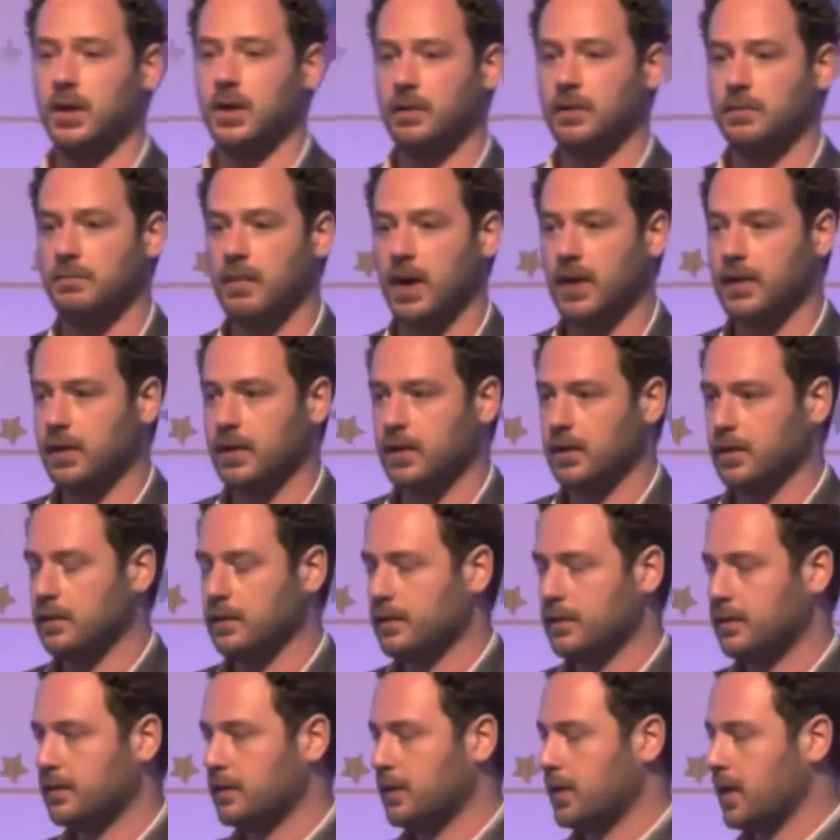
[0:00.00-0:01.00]
new method
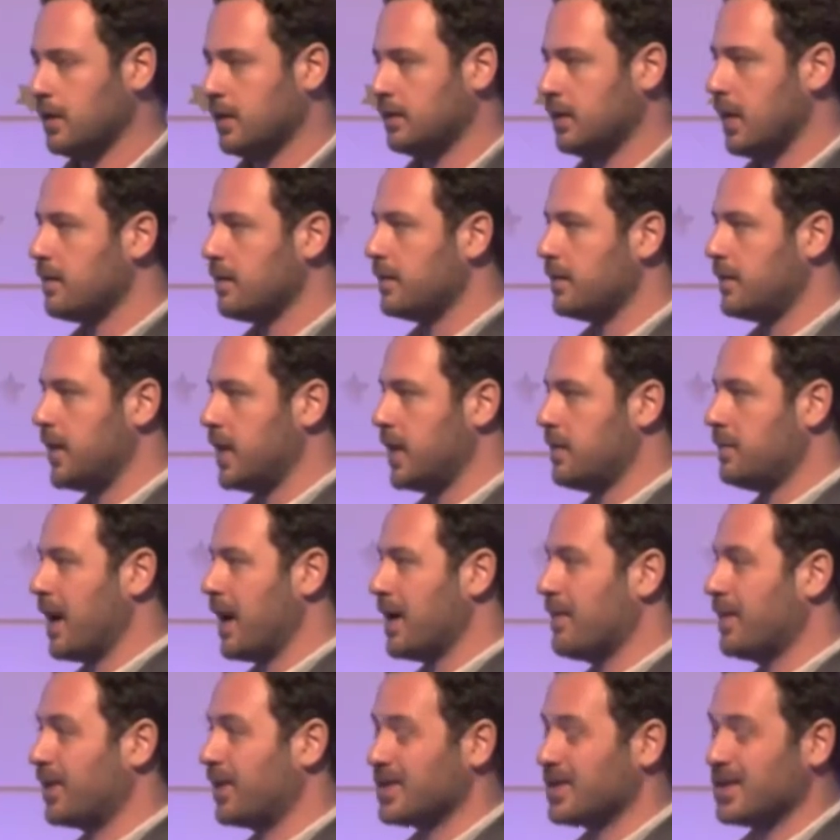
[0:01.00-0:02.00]
of
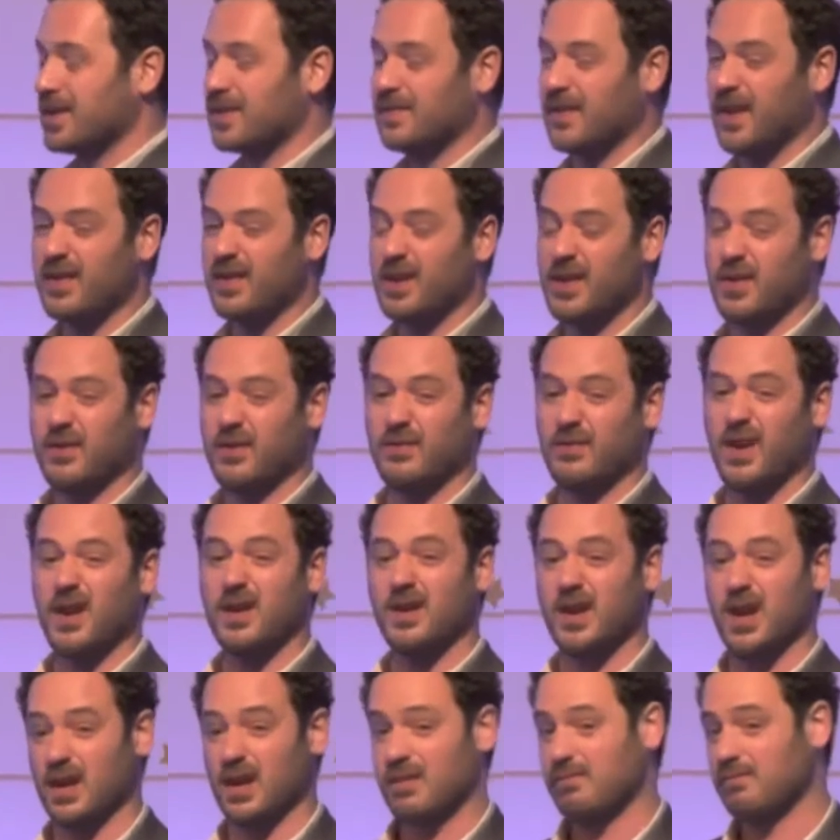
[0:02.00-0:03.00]
feedback, because it's very
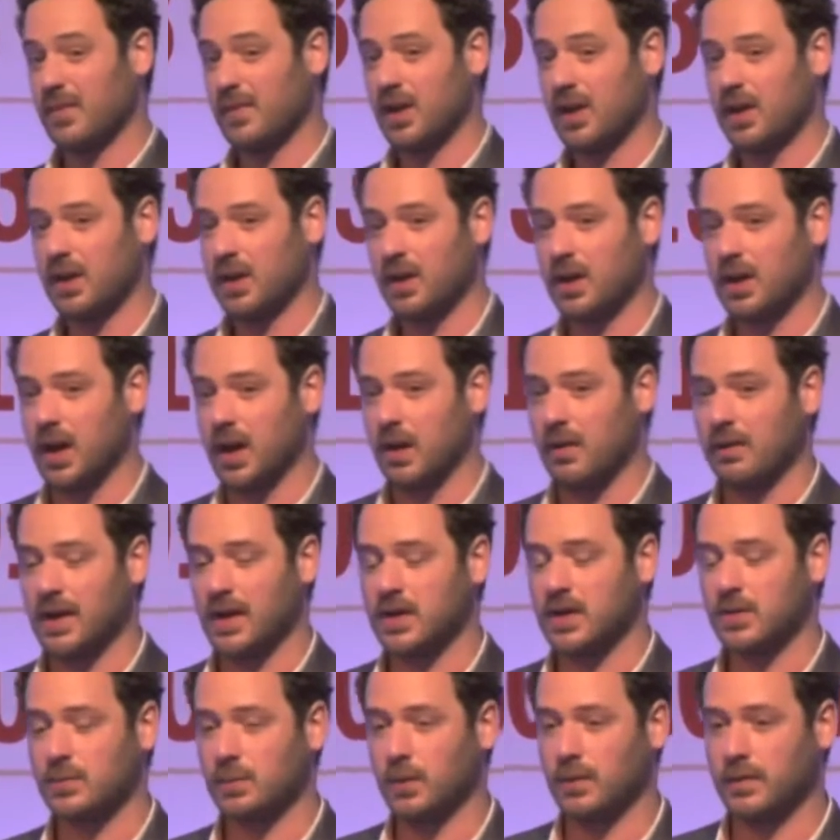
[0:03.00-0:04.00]
threatening, and
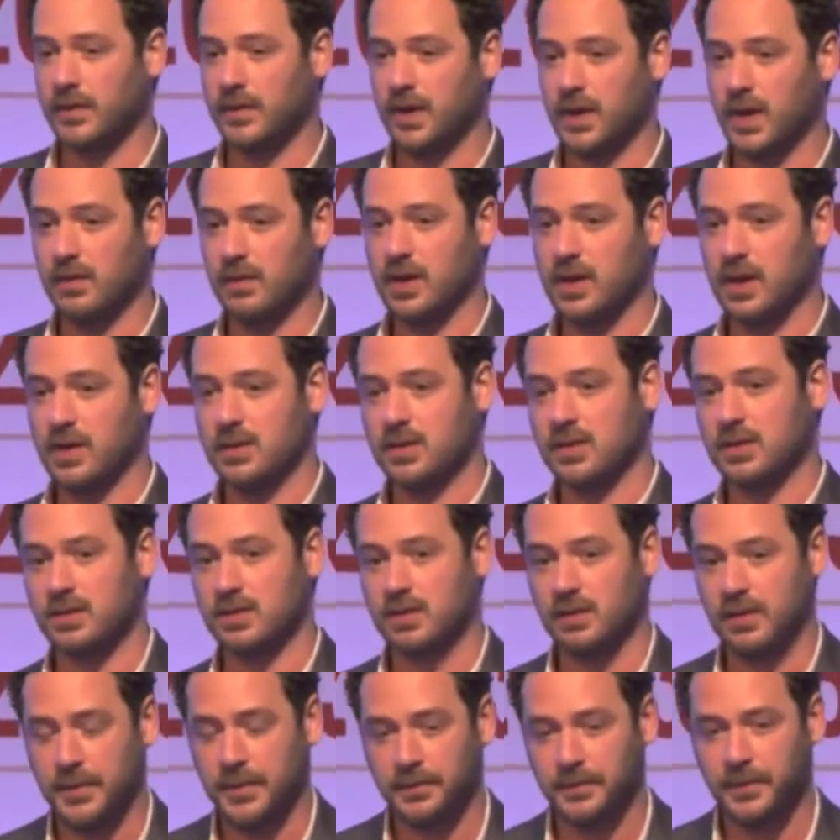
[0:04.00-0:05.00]
that's what fear
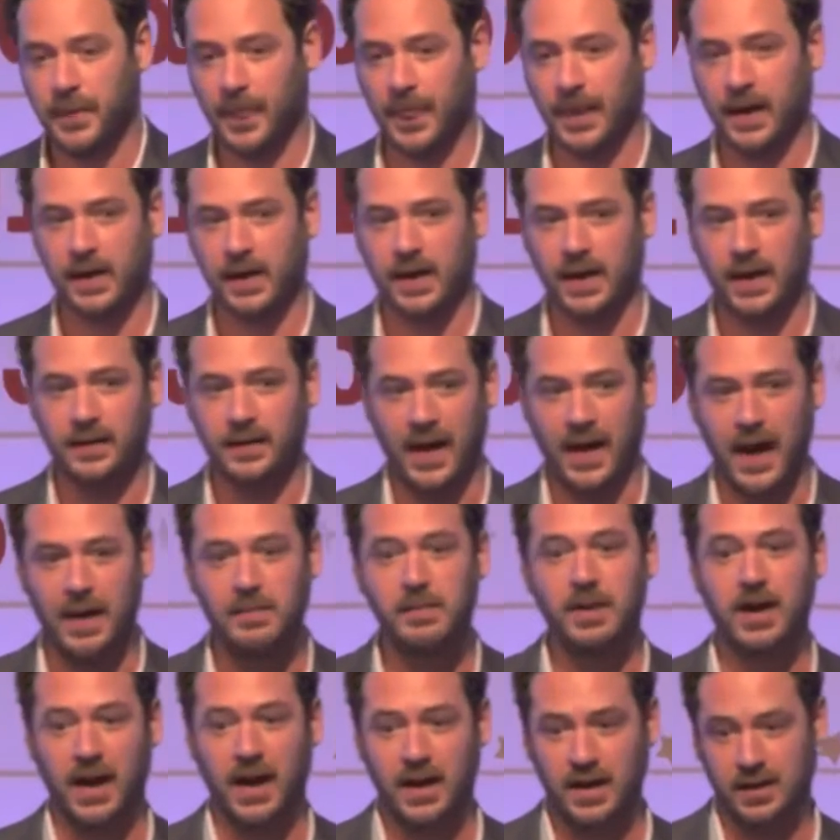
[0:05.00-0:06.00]
is. It kind of
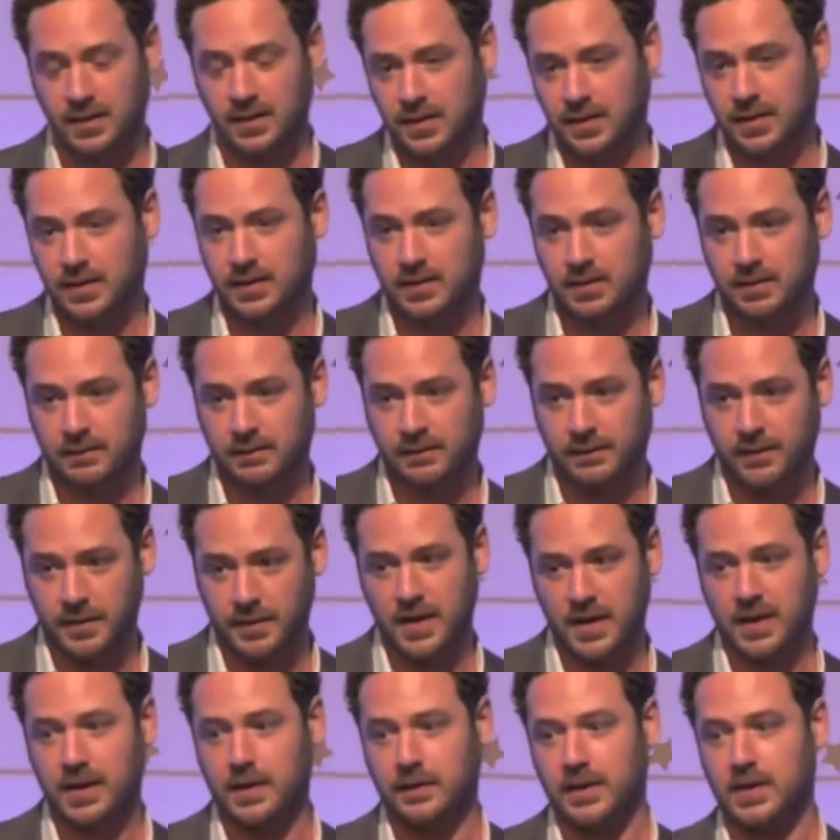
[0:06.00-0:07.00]
emanates
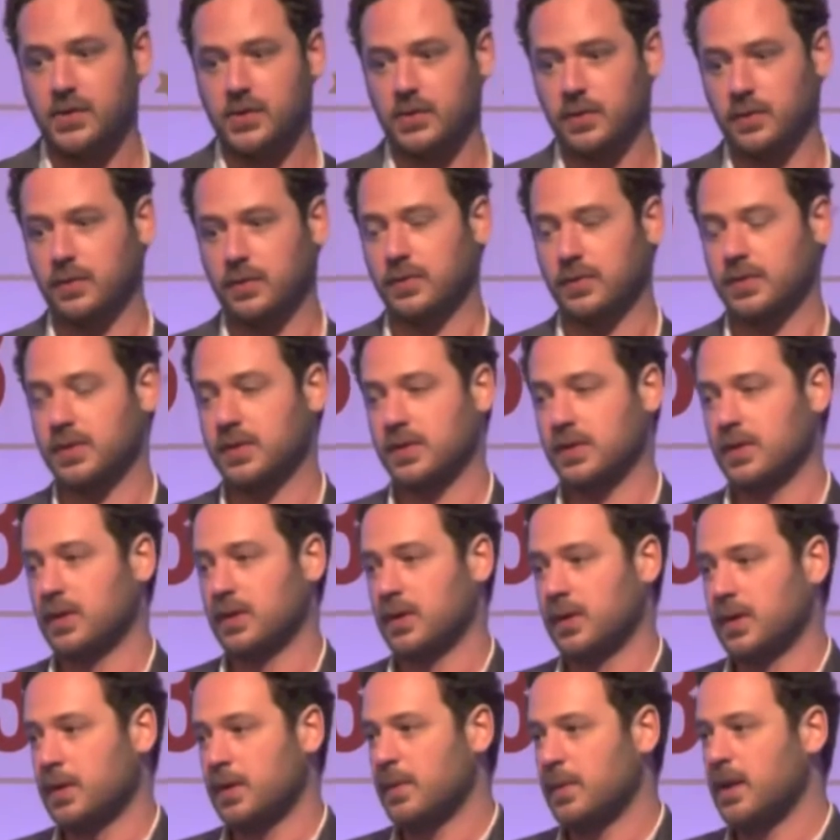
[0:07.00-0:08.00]
from individuals.
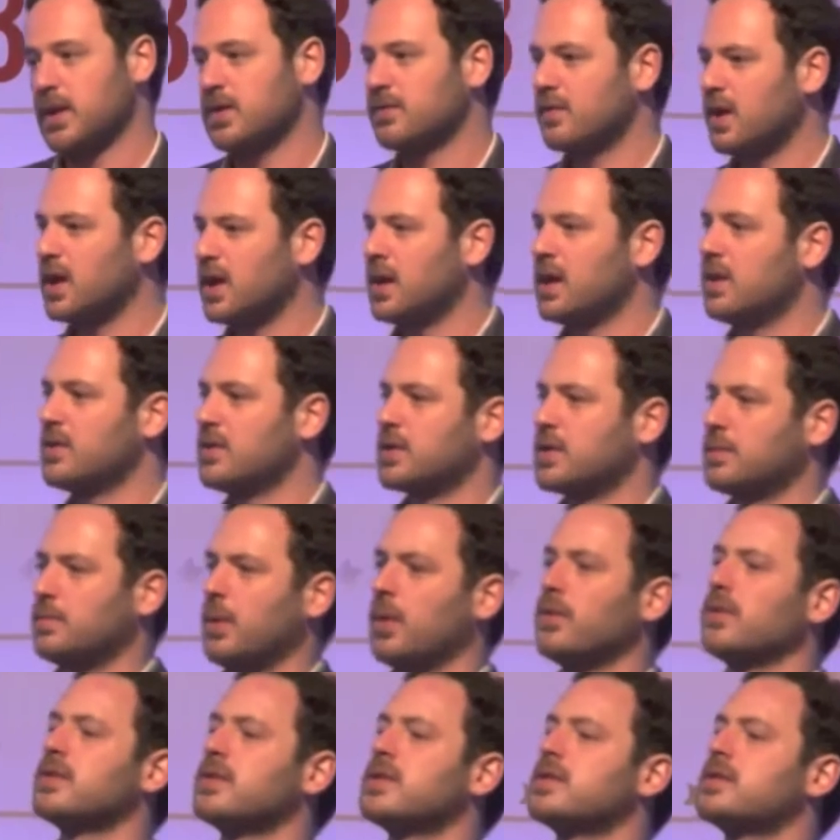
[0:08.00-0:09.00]
But it's really a
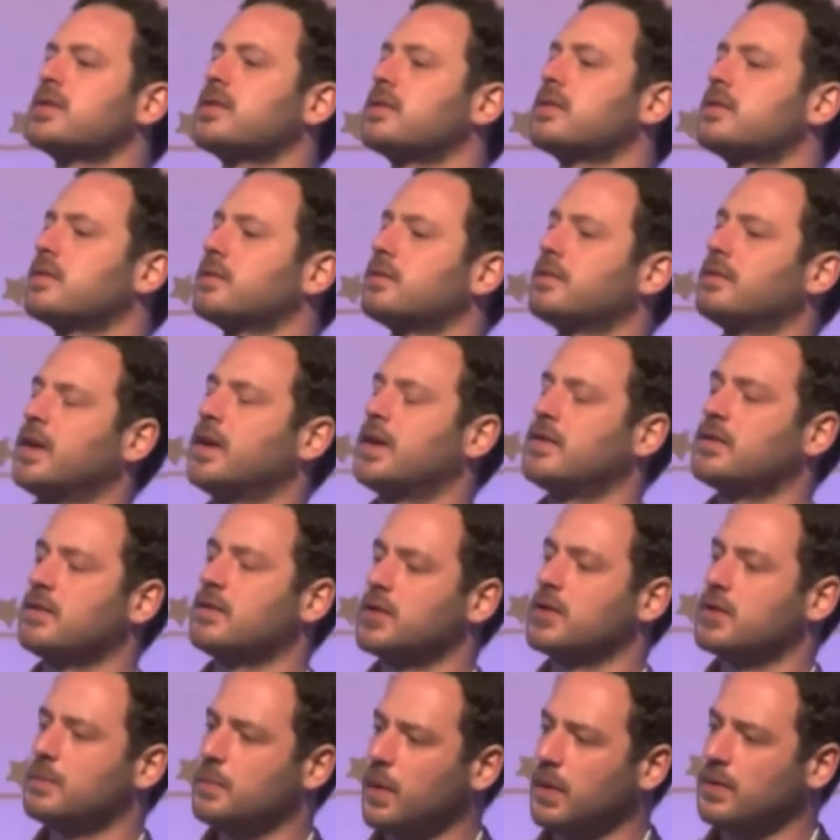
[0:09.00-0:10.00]
response. Fear
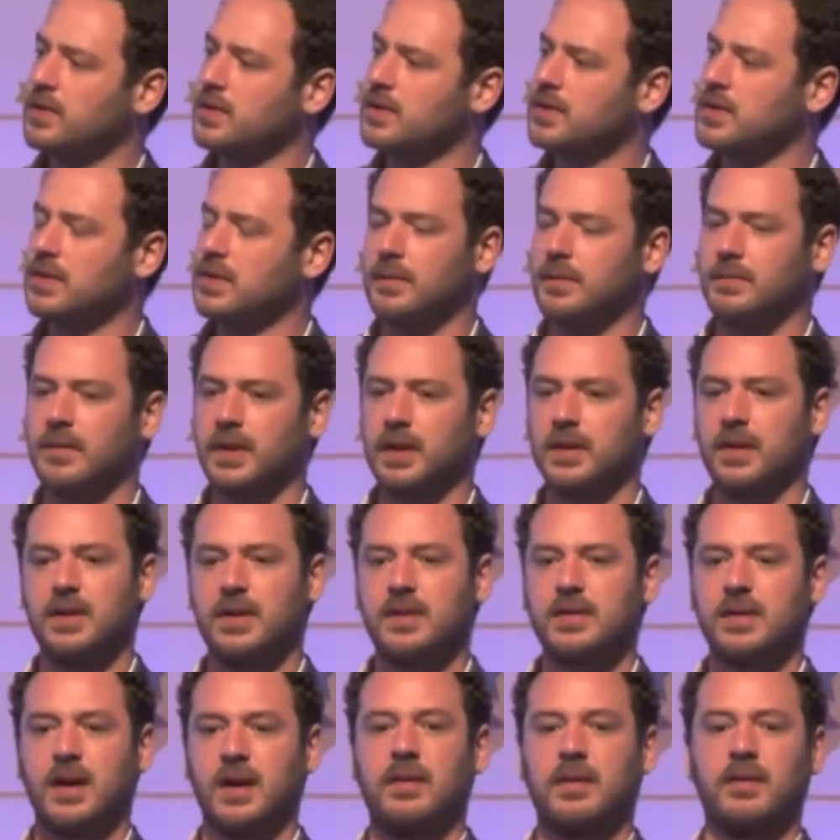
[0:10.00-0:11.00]
is a response to something
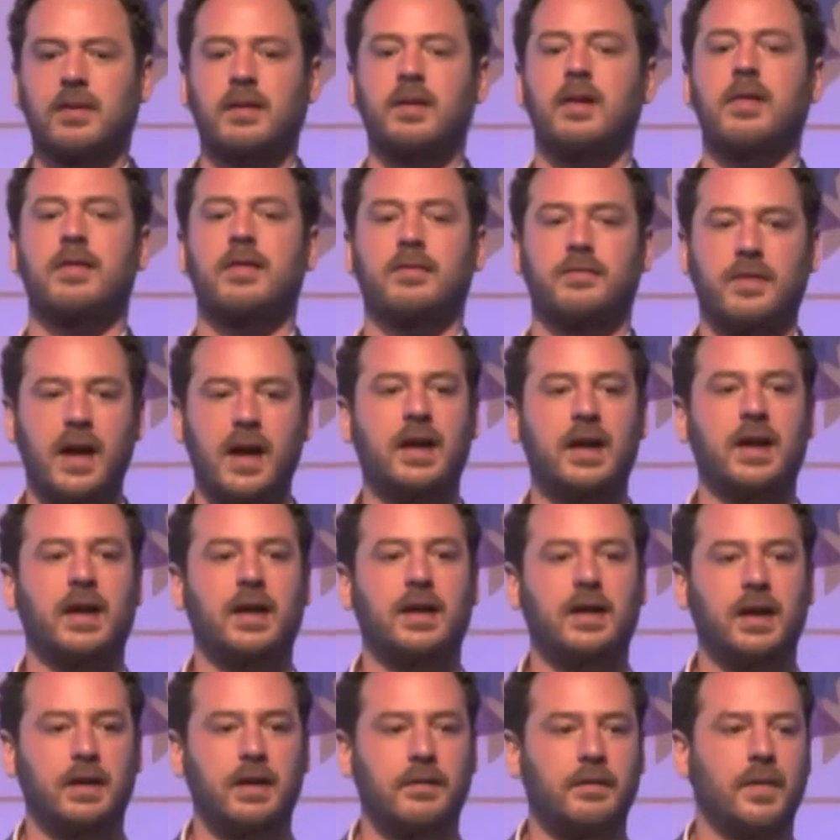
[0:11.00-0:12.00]
that's kind of threatening
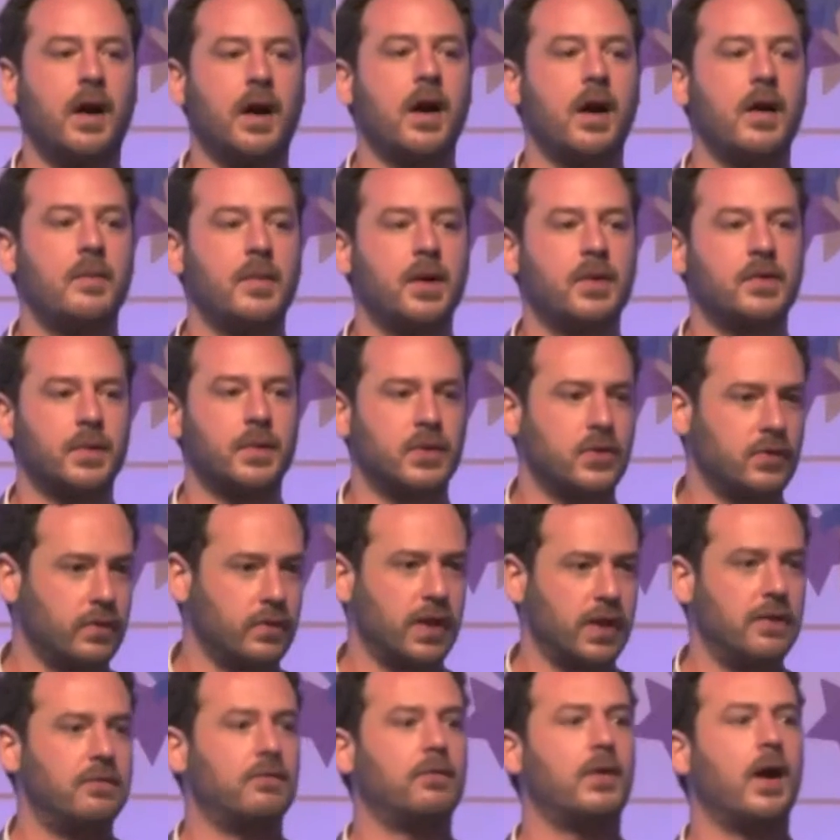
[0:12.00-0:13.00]
in the environment, which
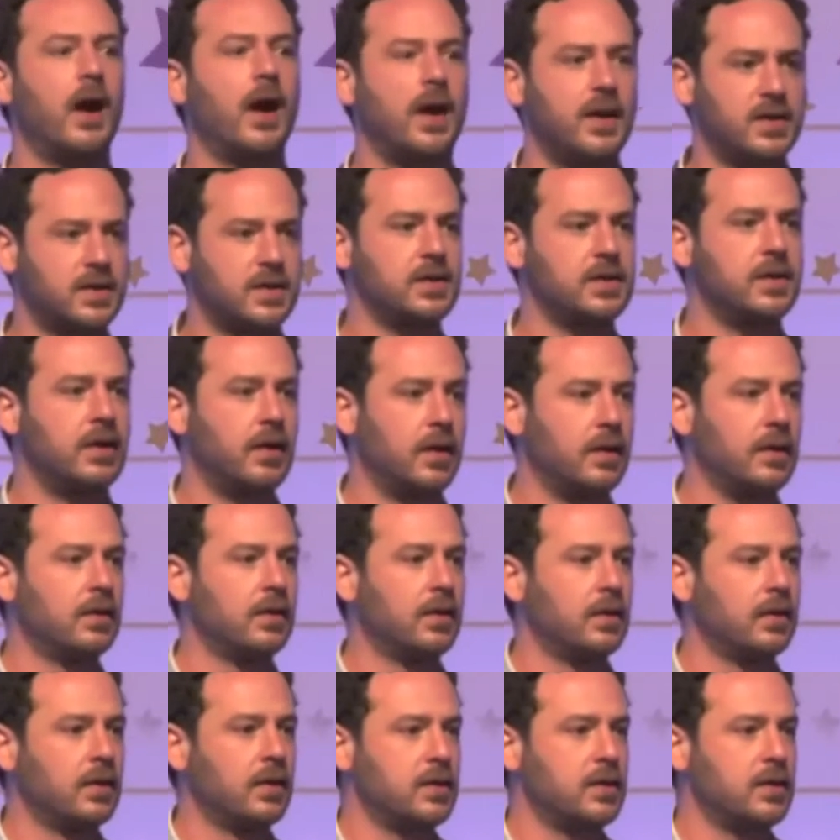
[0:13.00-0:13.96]
will give rise to